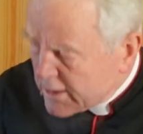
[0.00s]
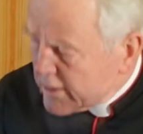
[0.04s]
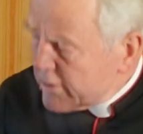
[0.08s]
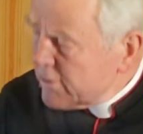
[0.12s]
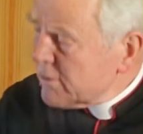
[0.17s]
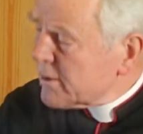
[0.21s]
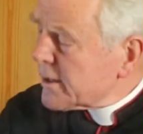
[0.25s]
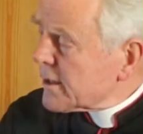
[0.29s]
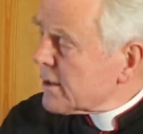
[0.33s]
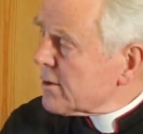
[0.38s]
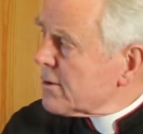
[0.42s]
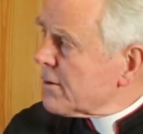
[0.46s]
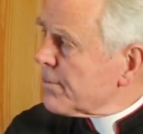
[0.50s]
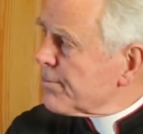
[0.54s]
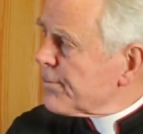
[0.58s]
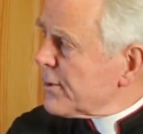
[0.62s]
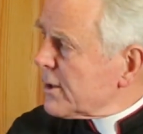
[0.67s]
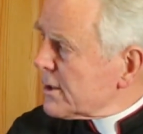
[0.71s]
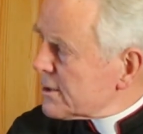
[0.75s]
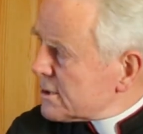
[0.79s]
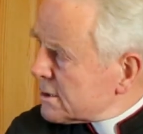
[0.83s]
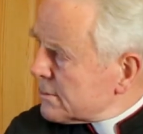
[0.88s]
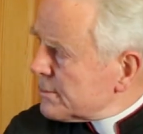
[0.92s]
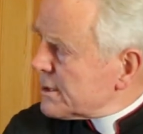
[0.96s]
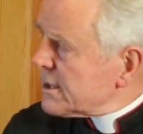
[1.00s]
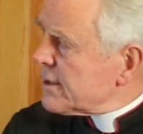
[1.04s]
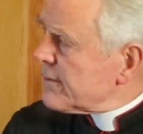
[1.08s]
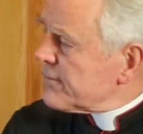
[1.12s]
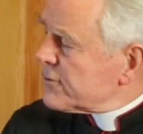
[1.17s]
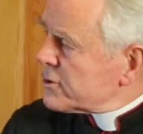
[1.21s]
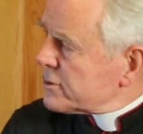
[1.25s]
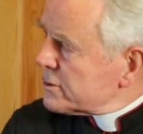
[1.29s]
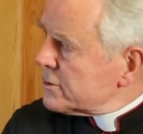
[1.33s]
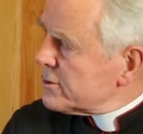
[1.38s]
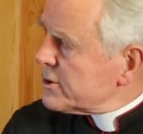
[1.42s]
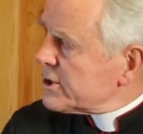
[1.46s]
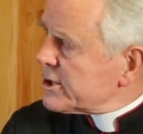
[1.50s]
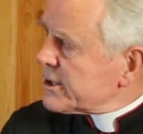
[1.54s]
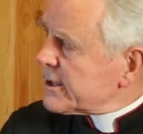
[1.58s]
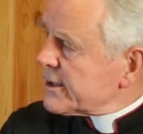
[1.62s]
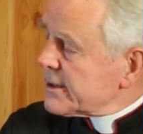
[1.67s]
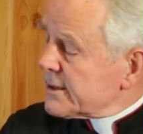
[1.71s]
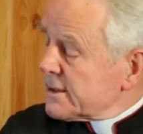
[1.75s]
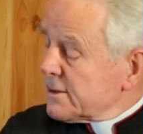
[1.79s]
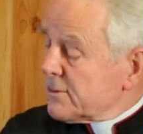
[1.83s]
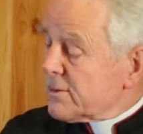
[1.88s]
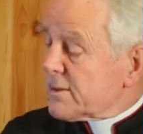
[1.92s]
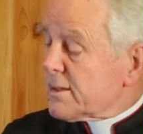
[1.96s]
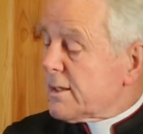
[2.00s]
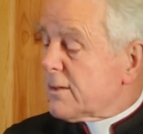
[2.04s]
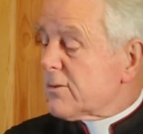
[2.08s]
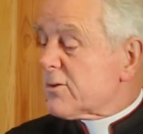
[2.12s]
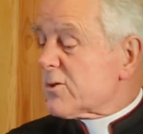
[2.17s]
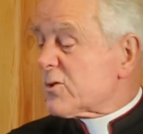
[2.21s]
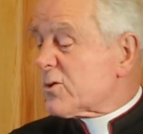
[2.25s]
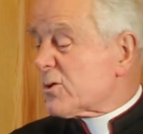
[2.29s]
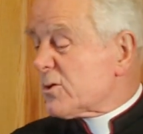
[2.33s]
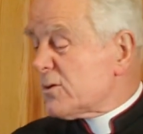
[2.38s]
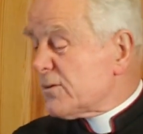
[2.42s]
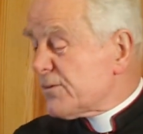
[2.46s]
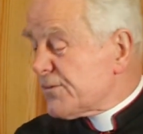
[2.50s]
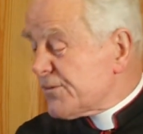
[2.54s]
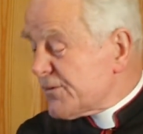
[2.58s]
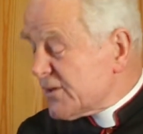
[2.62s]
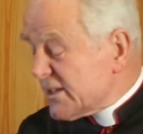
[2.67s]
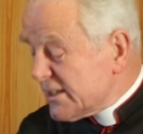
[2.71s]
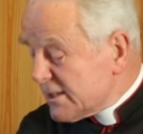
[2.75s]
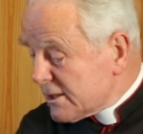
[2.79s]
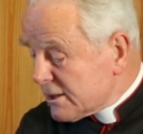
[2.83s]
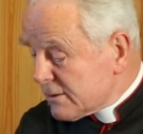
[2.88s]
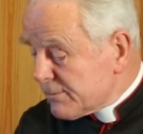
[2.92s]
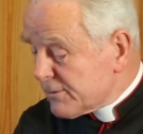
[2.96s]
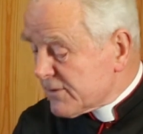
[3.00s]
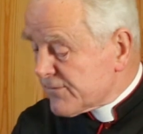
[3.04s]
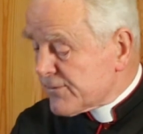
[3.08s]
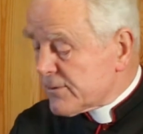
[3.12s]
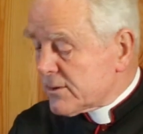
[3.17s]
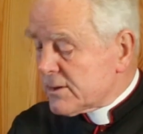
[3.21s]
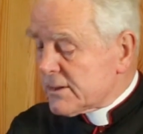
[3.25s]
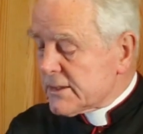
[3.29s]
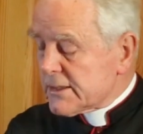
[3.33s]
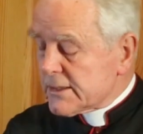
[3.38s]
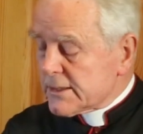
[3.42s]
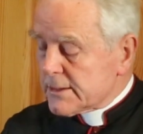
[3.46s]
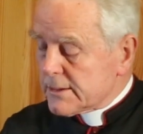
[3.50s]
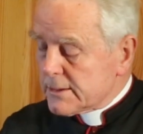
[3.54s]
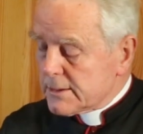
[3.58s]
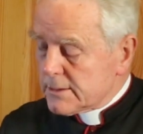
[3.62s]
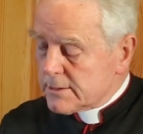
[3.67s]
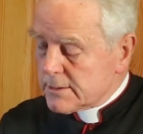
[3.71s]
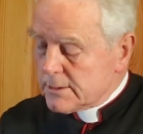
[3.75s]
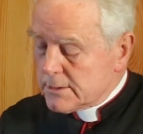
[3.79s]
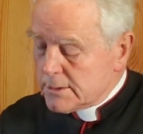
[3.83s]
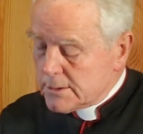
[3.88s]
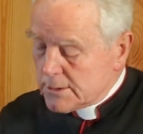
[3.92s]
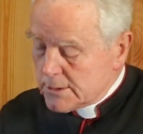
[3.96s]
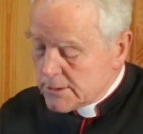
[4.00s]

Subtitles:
You cannot possibly have true charity without true faith beforehand.